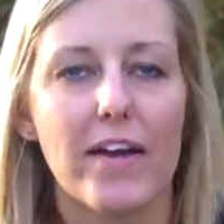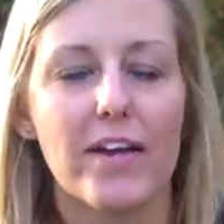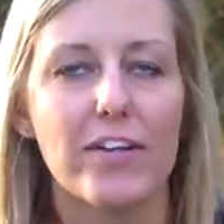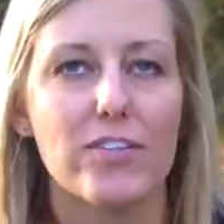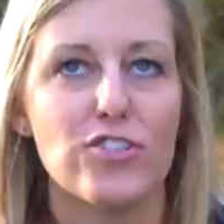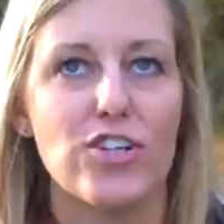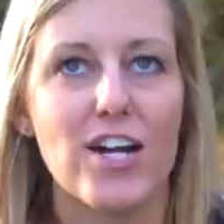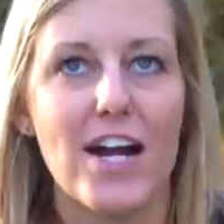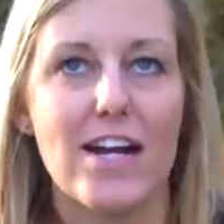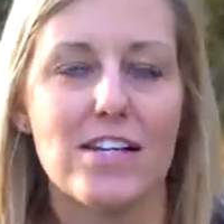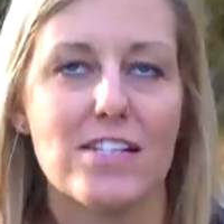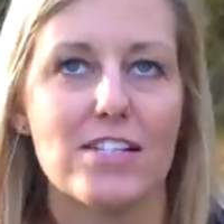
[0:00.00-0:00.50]
and
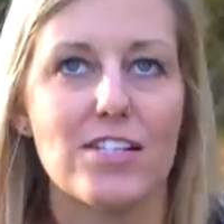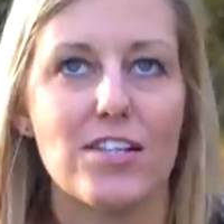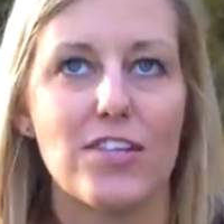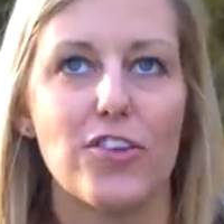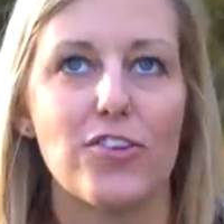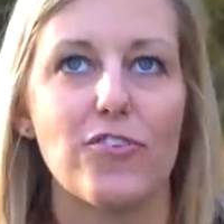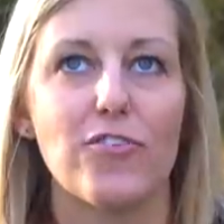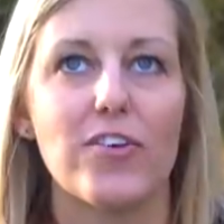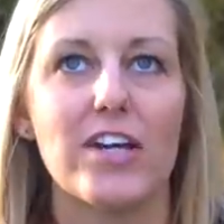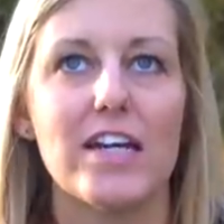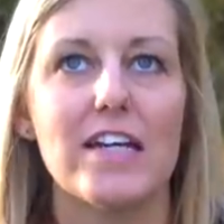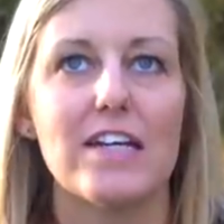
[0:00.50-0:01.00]
contrast the
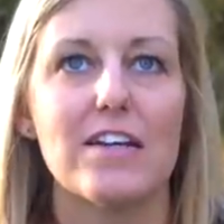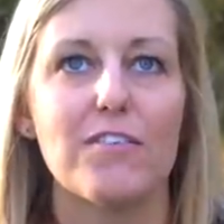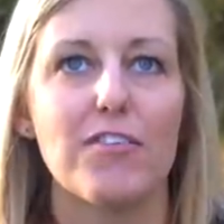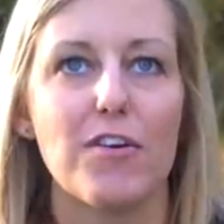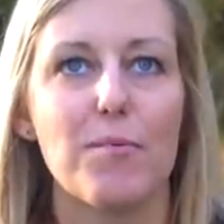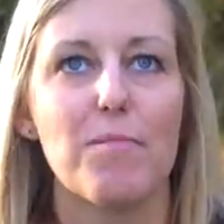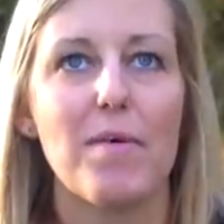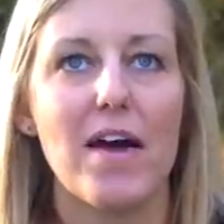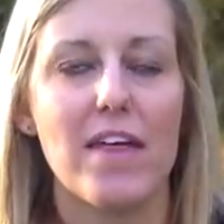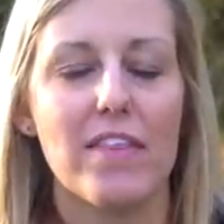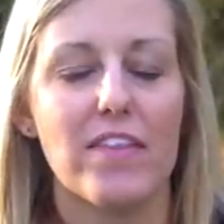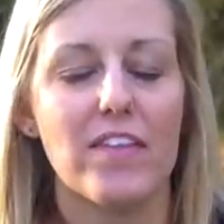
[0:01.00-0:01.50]
three
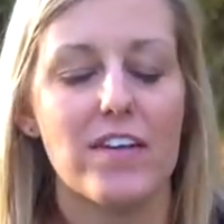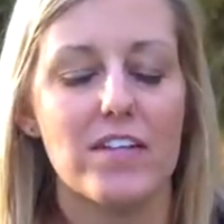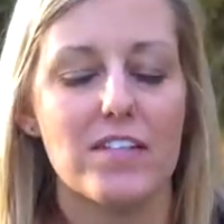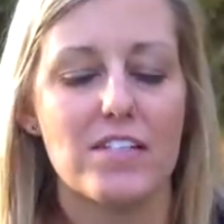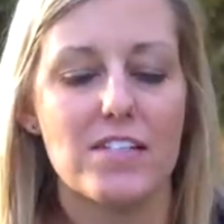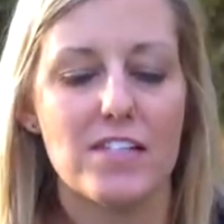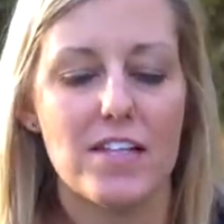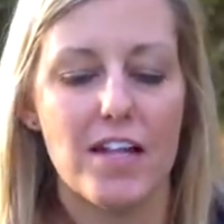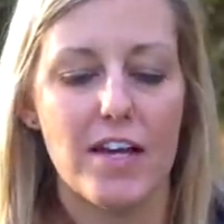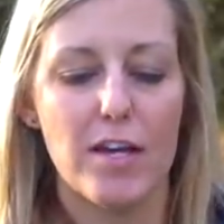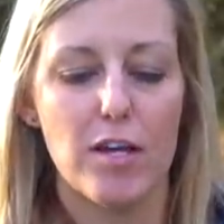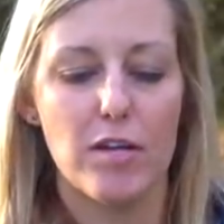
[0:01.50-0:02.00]
different
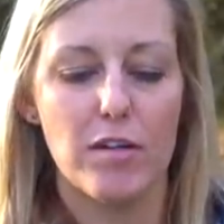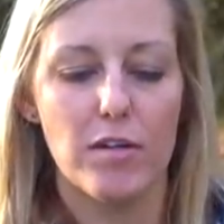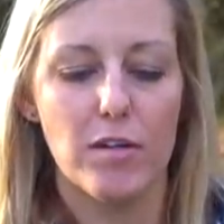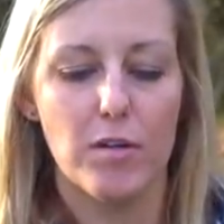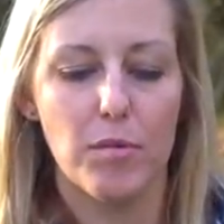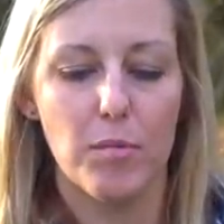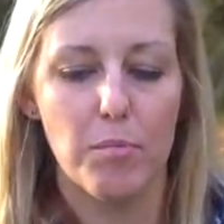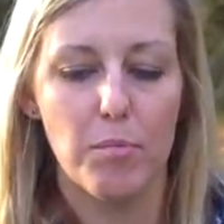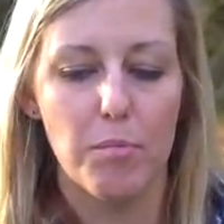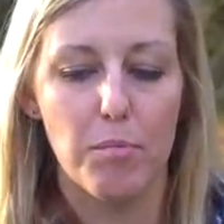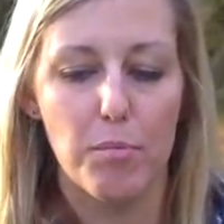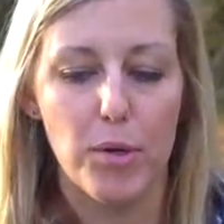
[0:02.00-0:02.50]
methods that
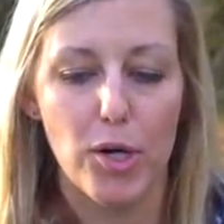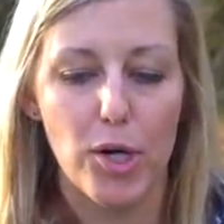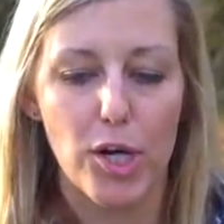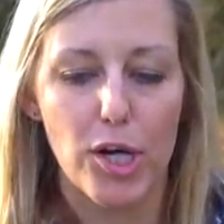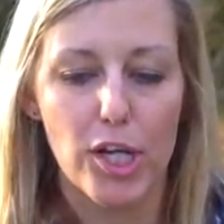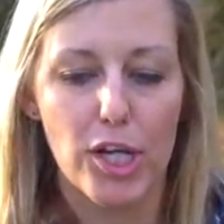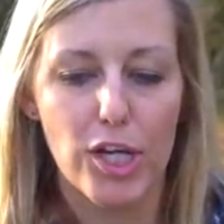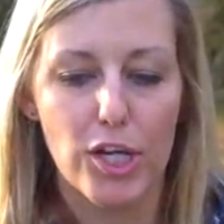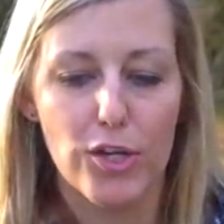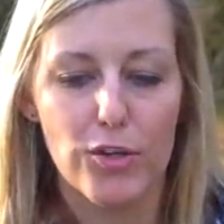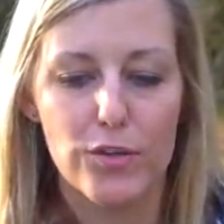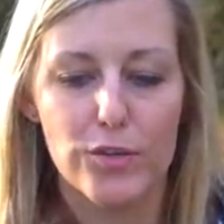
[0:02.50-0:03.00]

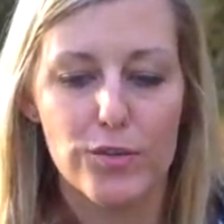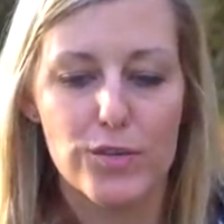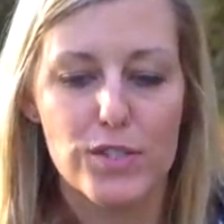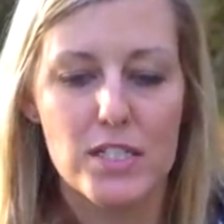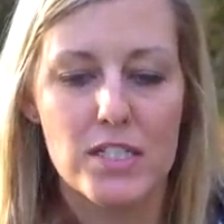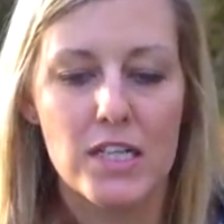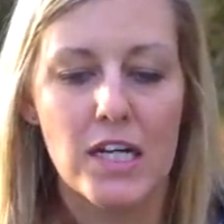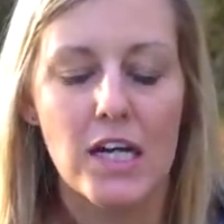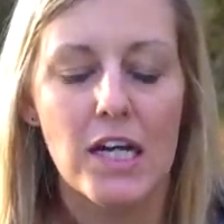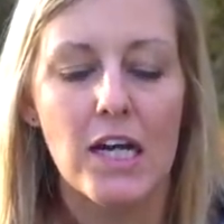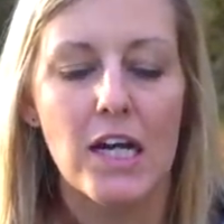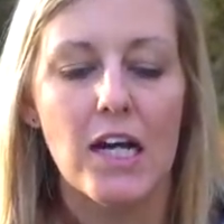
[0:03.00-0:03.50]
Perk used